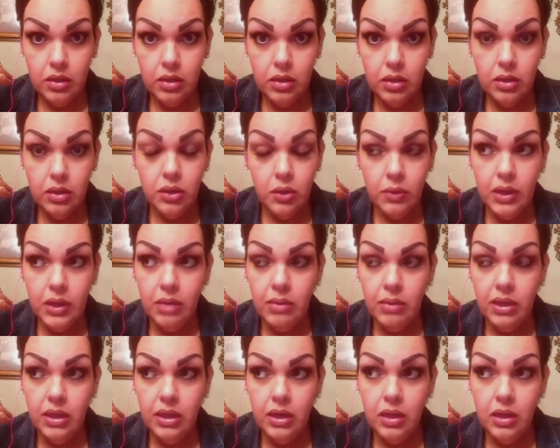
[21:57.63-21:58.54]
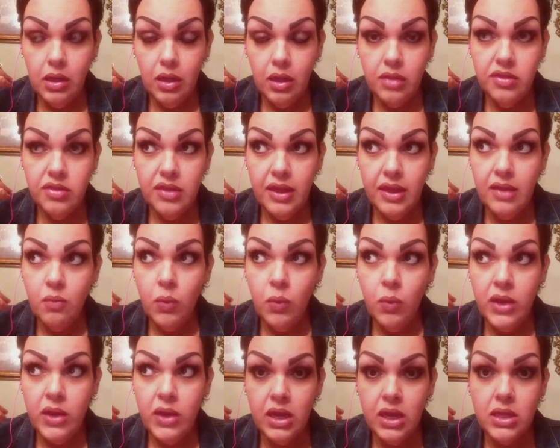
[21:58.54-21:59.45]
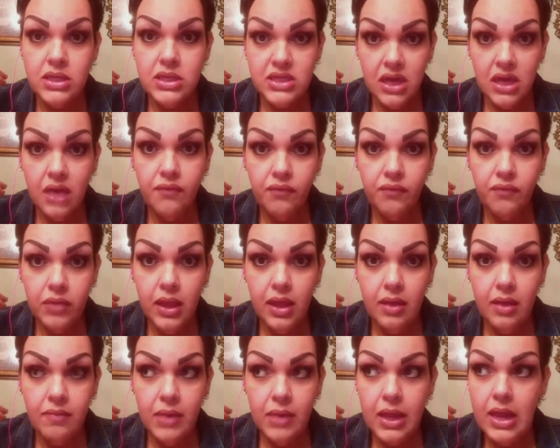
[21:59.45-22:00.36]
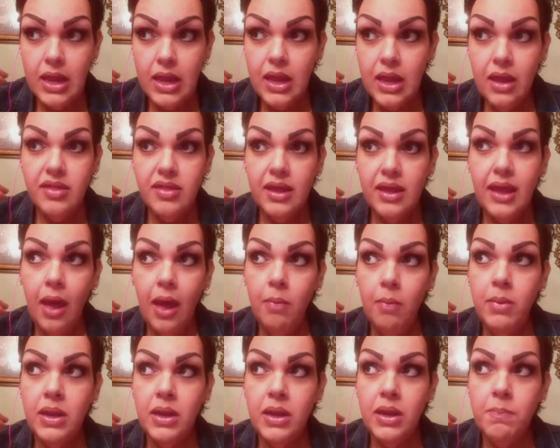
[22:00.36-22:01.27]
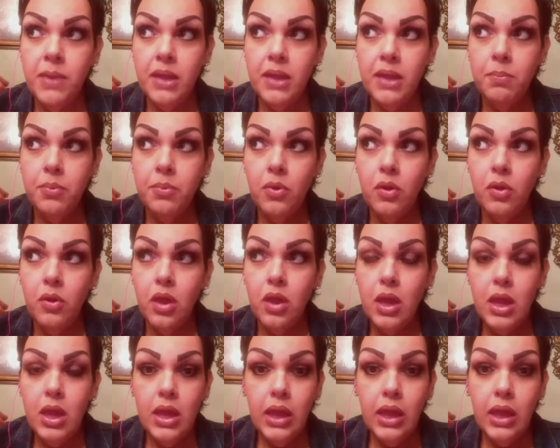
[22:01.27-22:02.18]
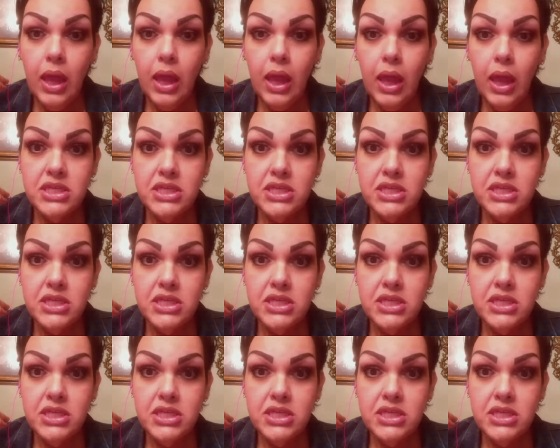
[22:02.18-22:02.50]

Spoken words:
You know what I mean? It's like, we need tough love. It's like, how many people can you